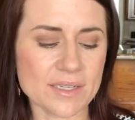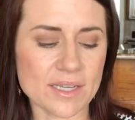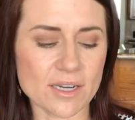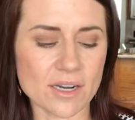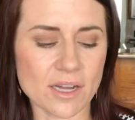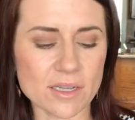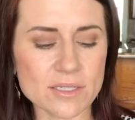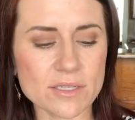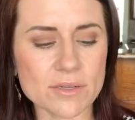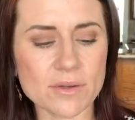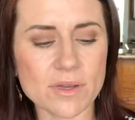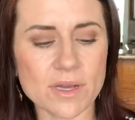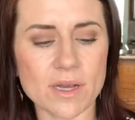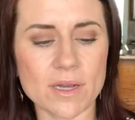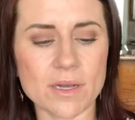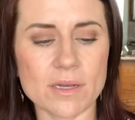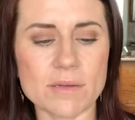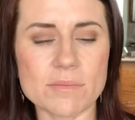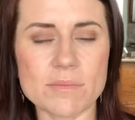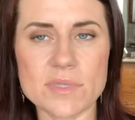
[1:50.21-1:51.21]
It also
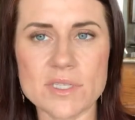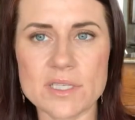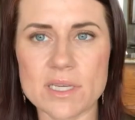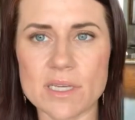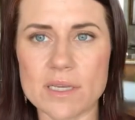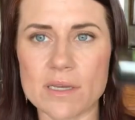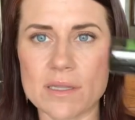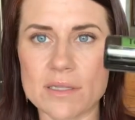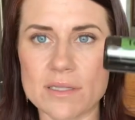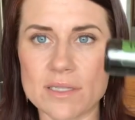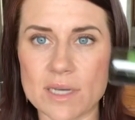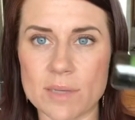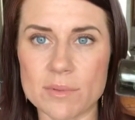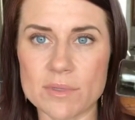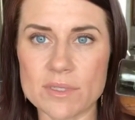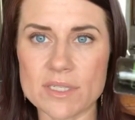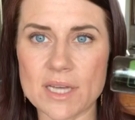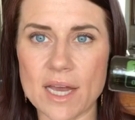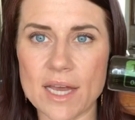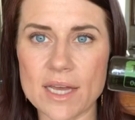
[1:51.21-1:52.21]
comes in
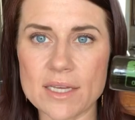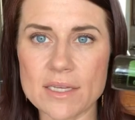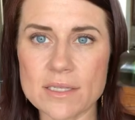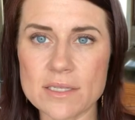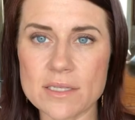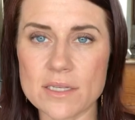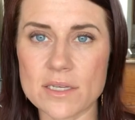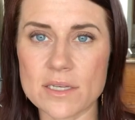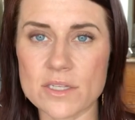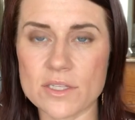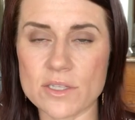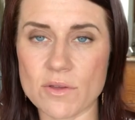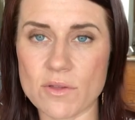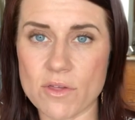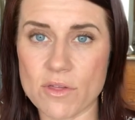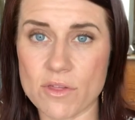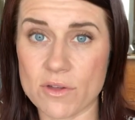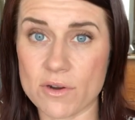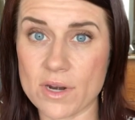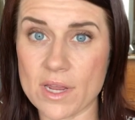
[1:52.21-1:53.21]
double size, so
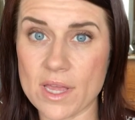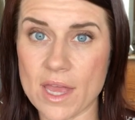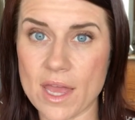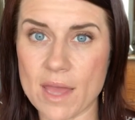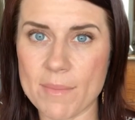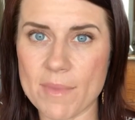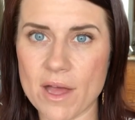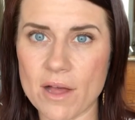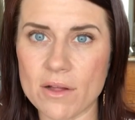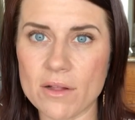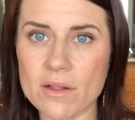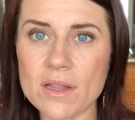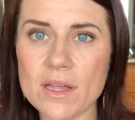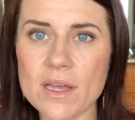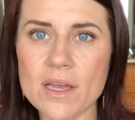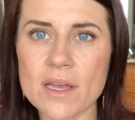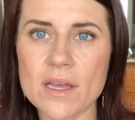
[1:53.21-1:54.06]
30 ml.